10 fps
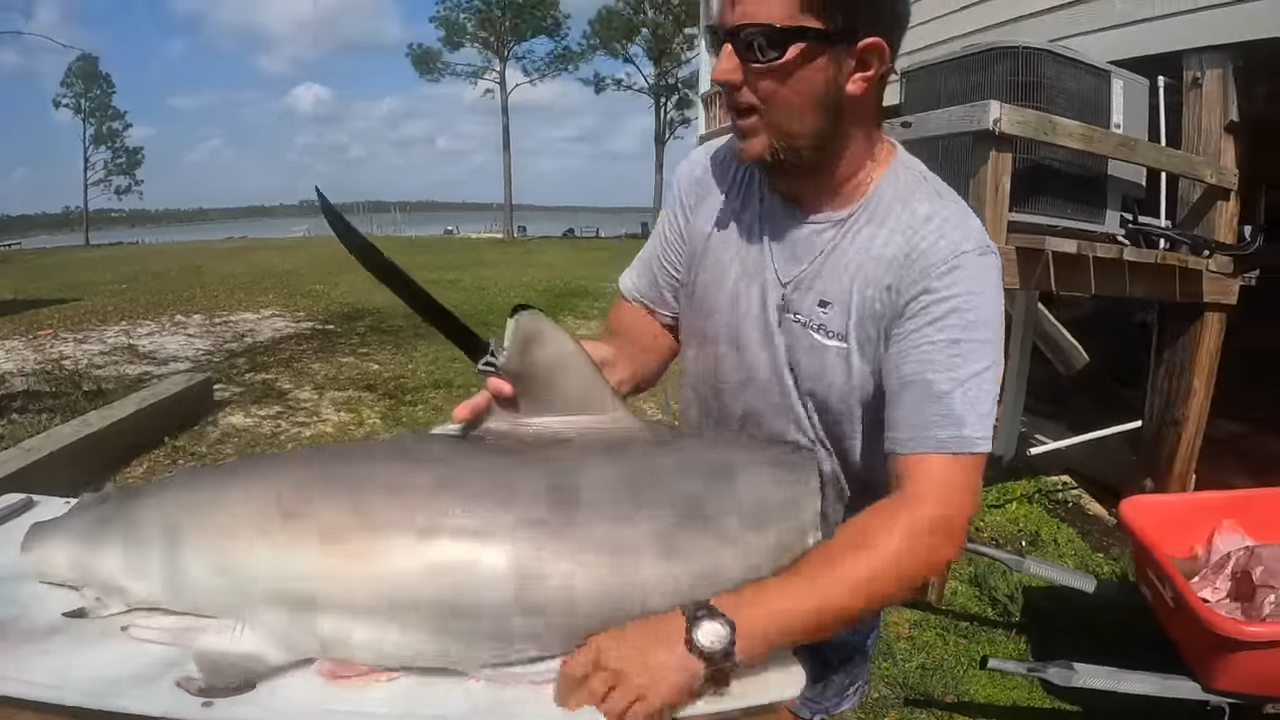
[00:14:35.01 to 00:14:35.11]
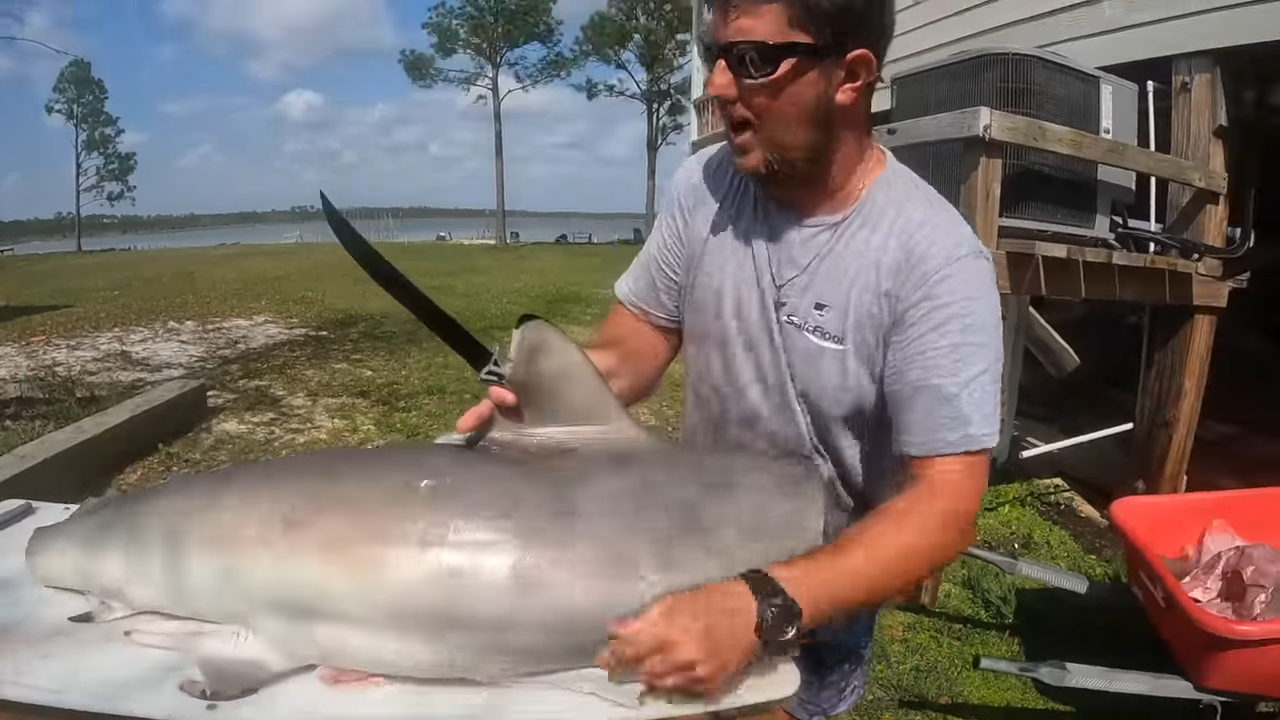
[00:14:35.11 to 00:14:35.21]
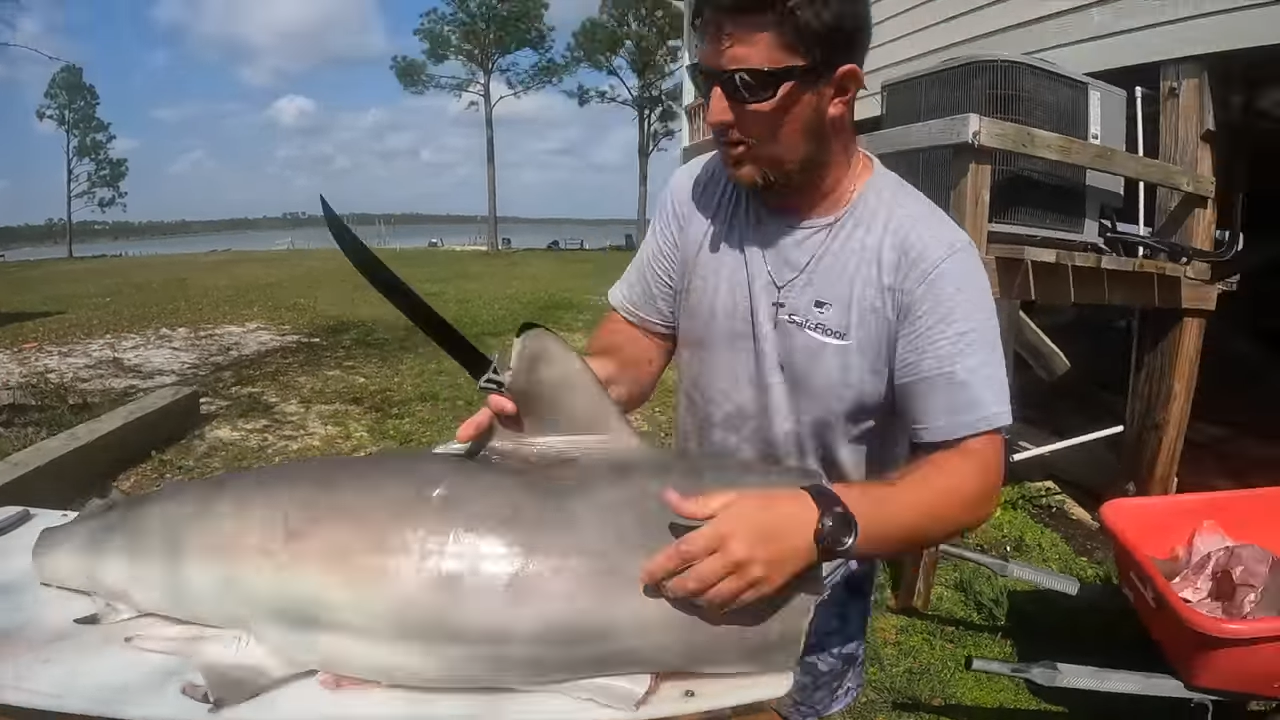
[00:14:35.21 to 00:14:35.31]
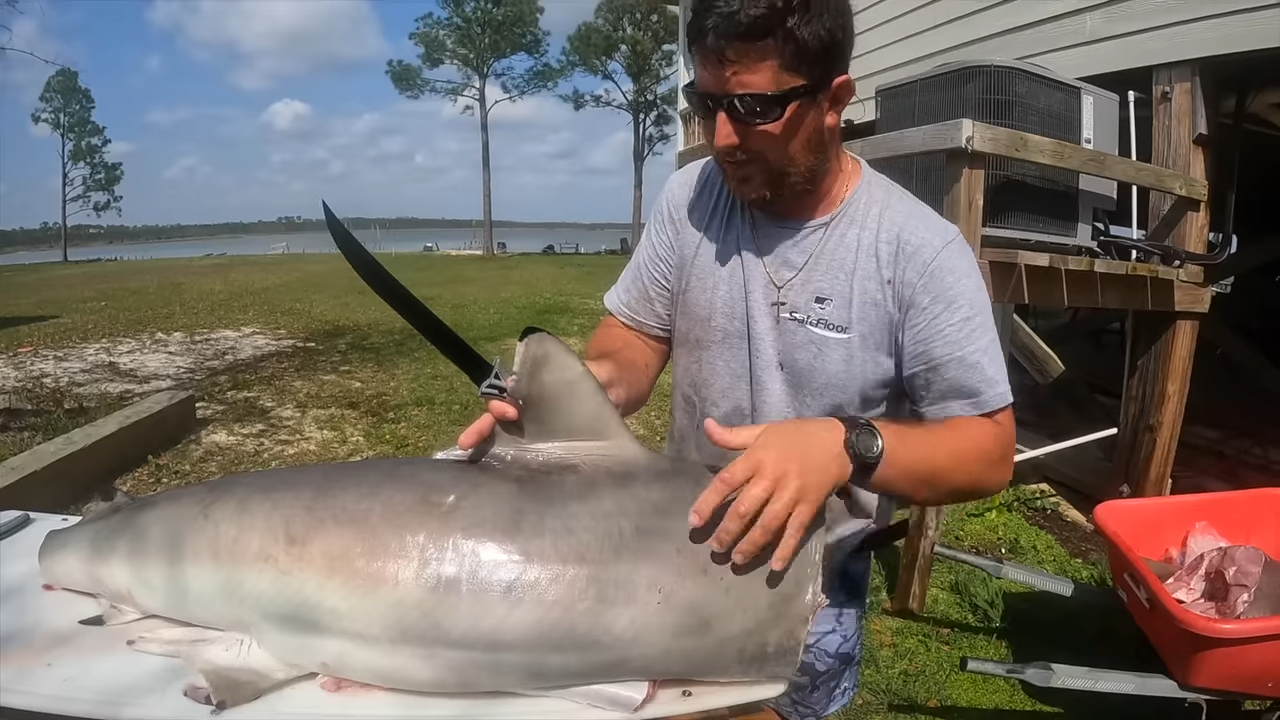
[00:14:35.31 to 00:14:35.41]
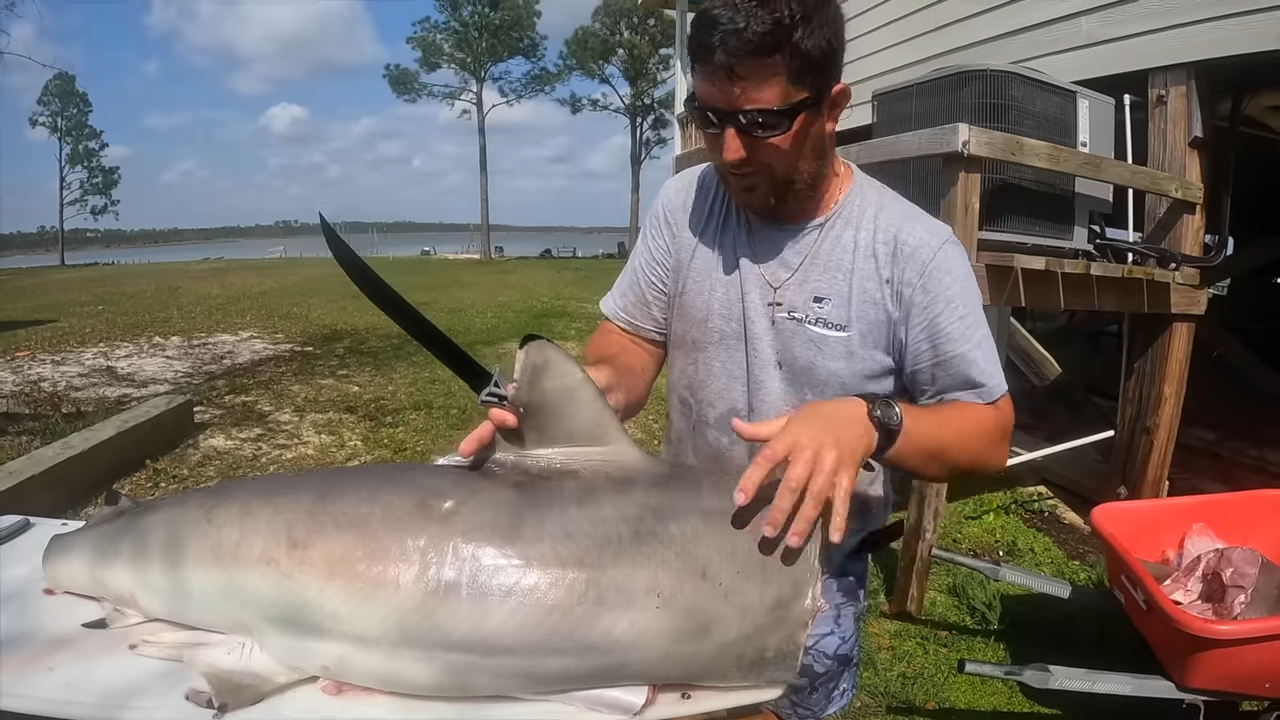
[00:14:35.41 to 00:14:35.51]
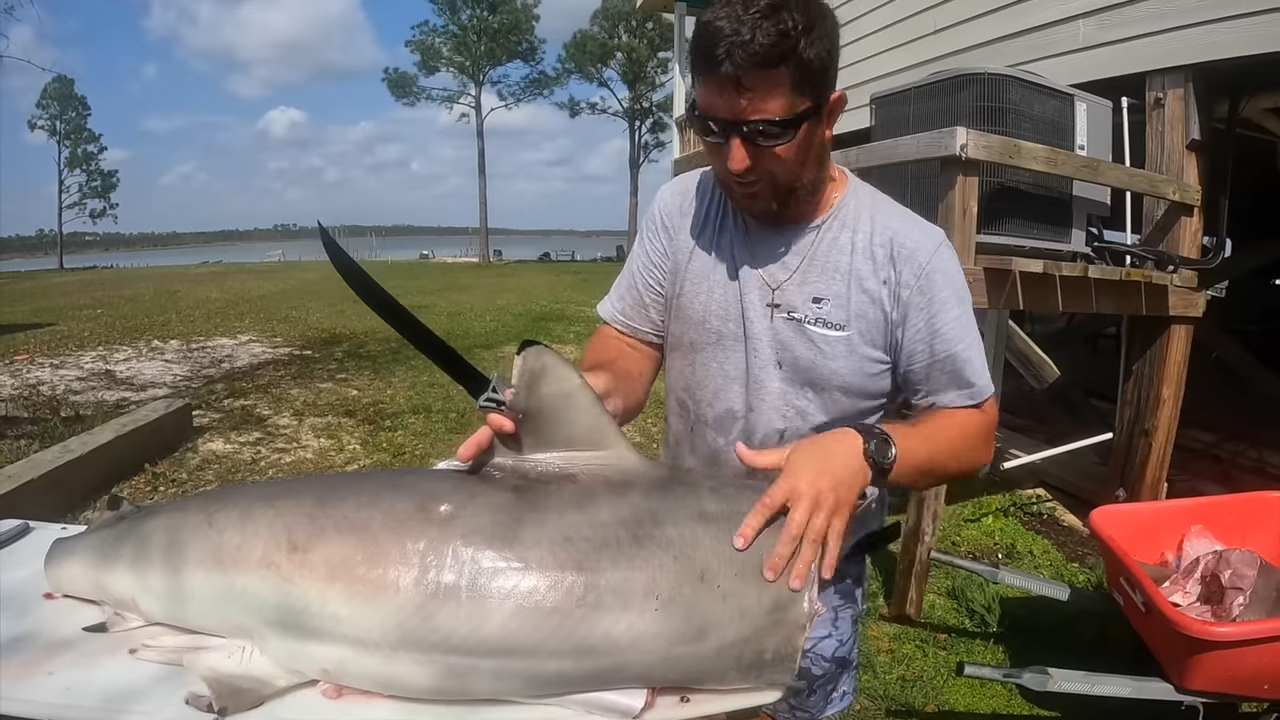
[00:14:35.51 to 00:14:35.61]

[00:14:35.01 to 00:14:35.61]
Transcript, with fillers: out and